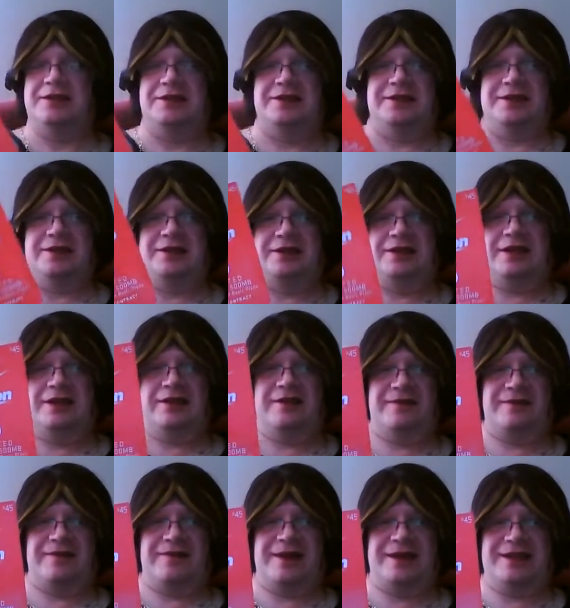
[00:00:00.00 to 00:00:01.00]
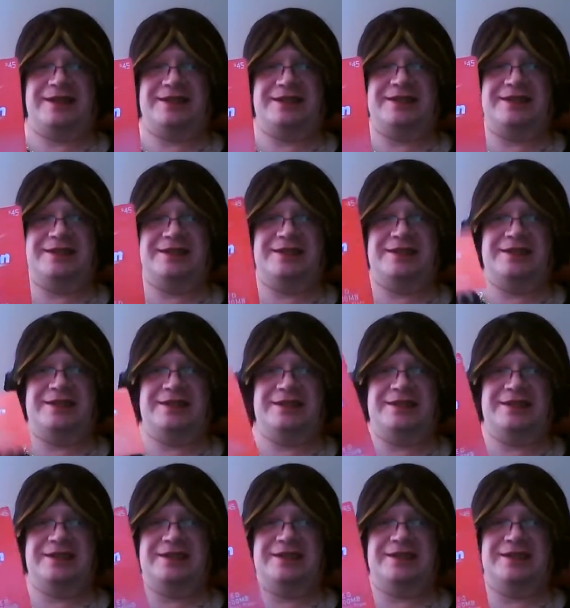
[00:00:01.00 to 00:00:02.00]
A Verizon uh,
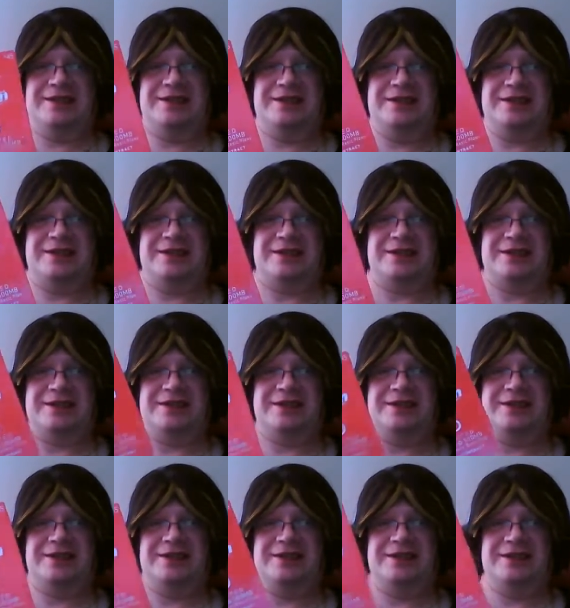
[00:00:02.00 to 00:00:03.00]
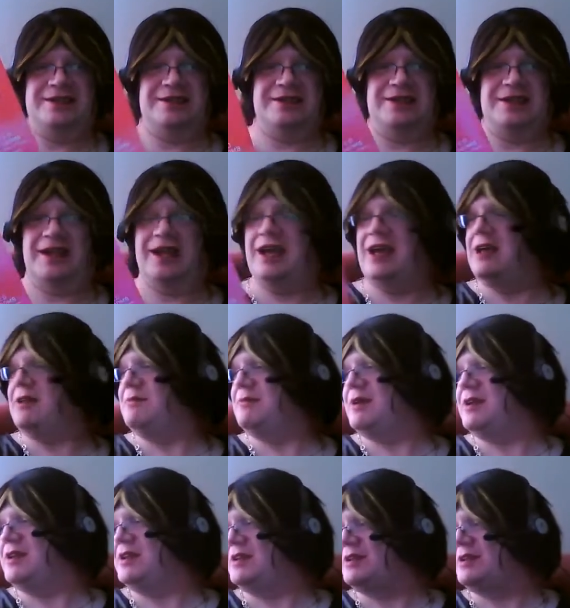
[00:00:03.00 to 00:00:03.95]
card to add money to my